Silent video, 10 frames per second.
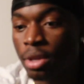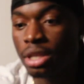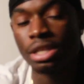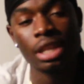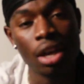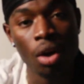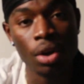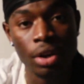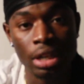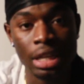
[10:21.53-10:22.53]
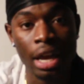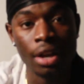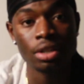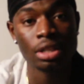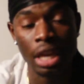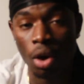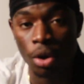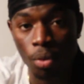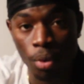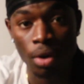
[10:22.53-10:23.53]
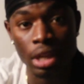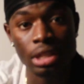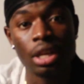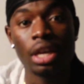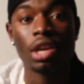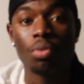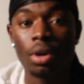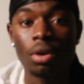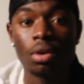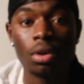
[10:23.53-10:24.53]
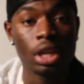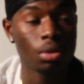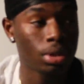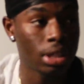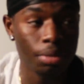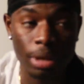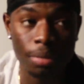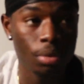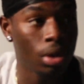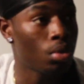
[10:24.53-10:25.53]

to take all your desires or take all your worries, he will. He will send people.